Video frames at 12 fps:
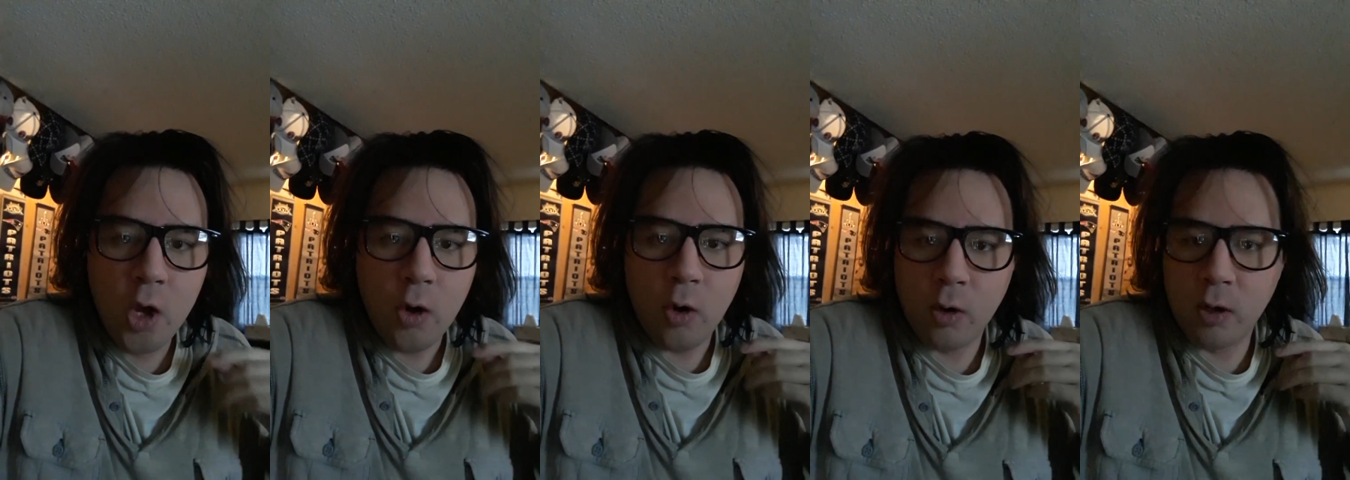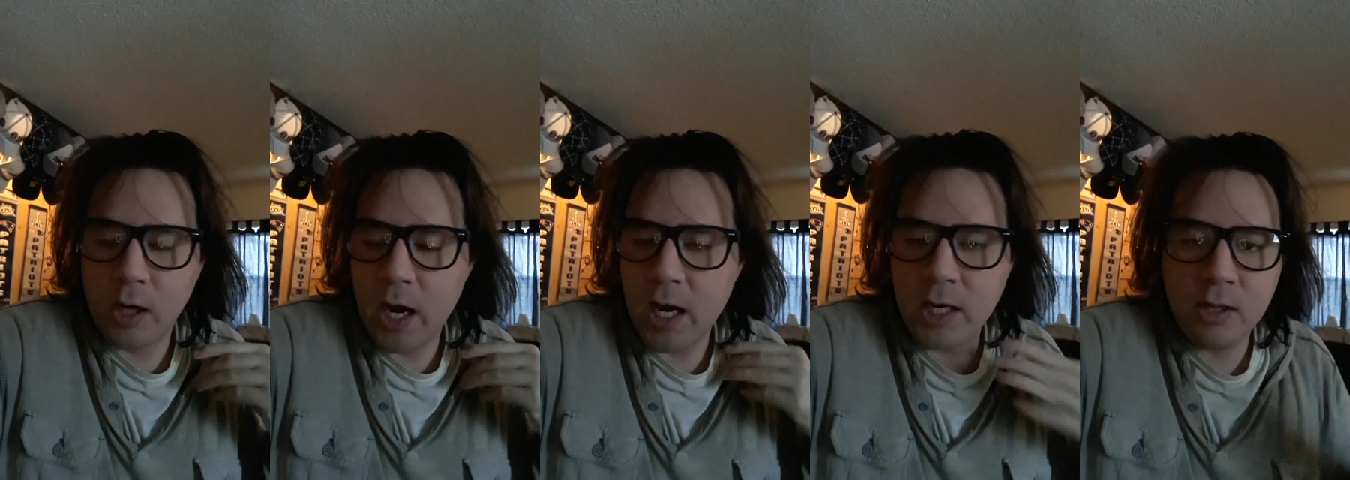or
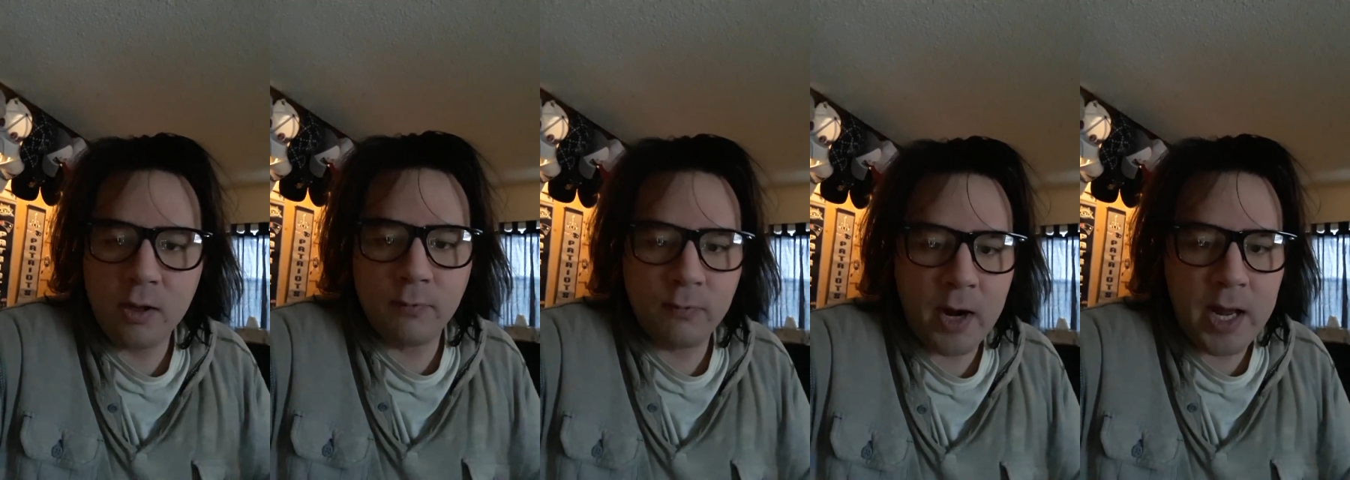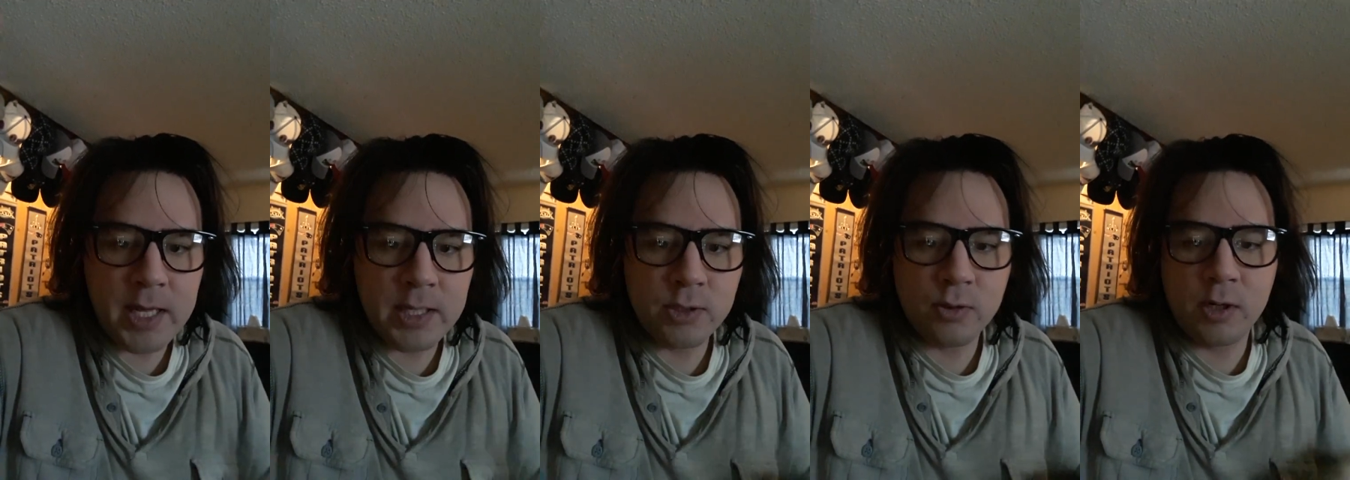any of your
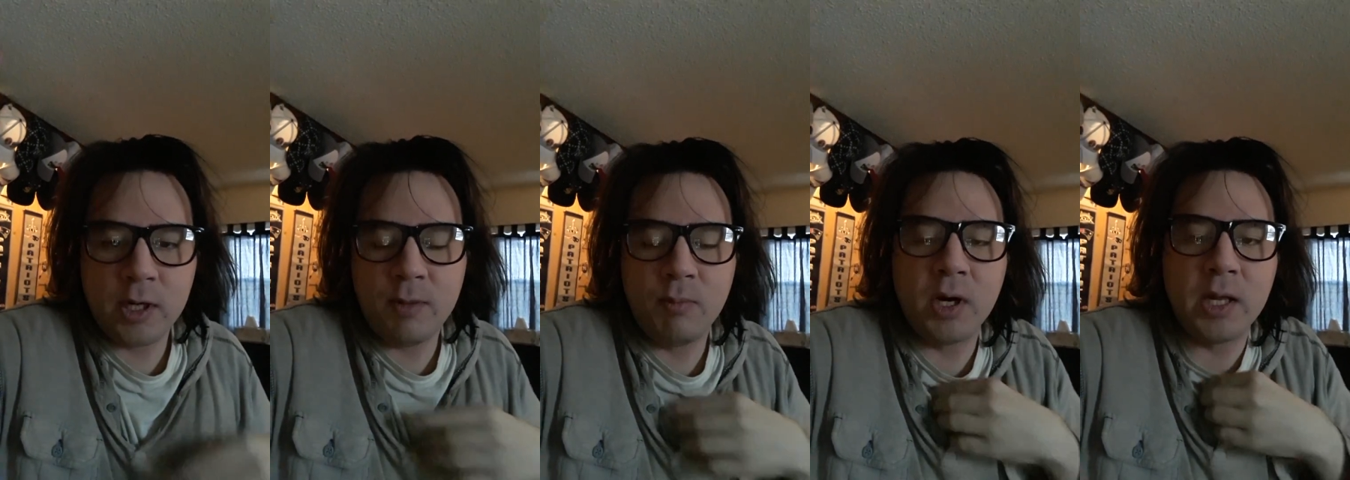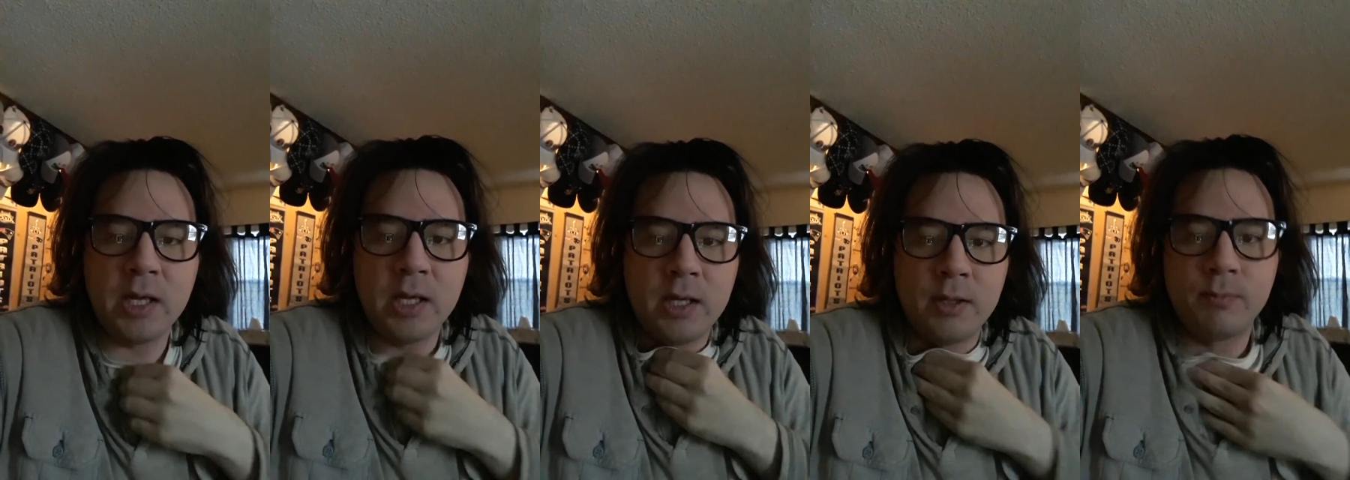friends or
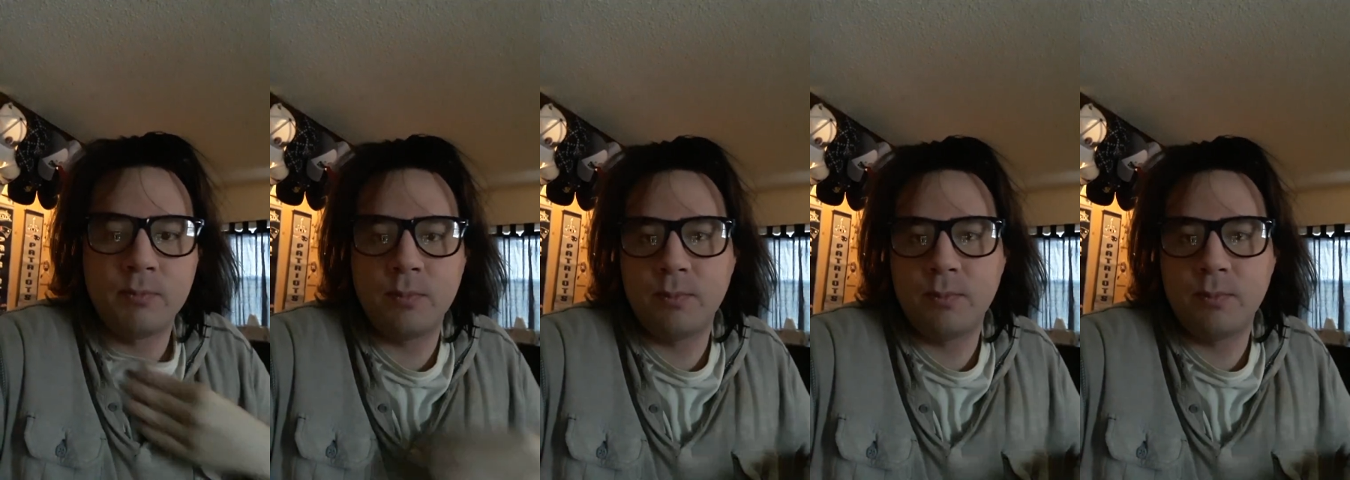anybody.